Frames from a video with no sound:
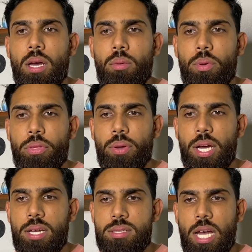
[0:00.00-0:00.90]
with you
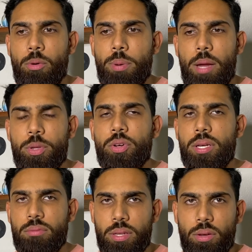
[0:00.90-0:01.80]
guys. I will probably
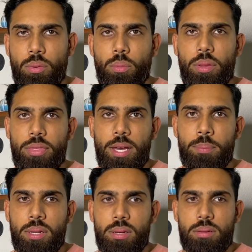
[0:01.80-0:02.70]
create a video with that,
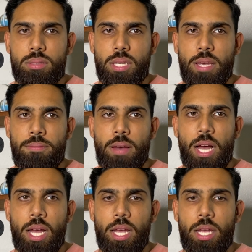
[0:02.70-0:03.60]
but if
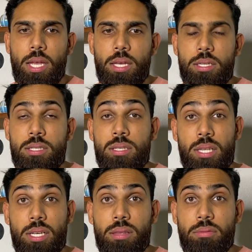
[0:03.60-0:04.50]
I
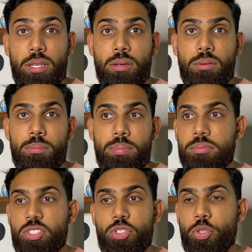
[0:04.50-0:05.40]
delay in the video,
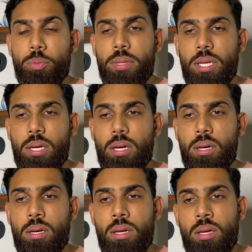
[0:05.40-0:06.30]
just shoot me
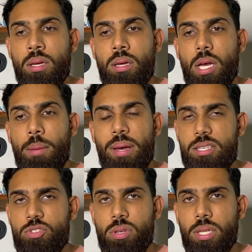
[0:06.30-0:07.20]
a
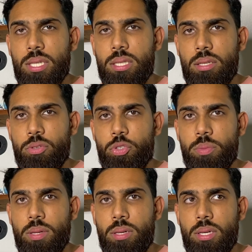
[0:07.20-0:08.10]
message on LinkedIn or shoot
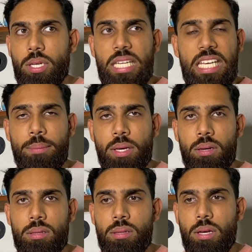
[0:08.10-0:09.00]
me an
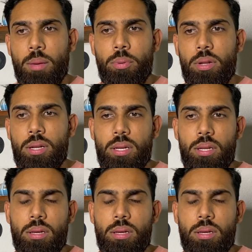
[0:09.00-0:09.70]
email. I'll put it,